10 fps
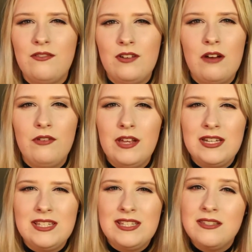if you're not really
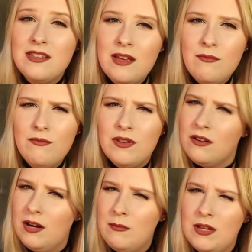going to see them, you
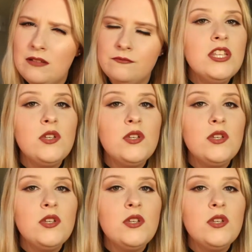know what I mean?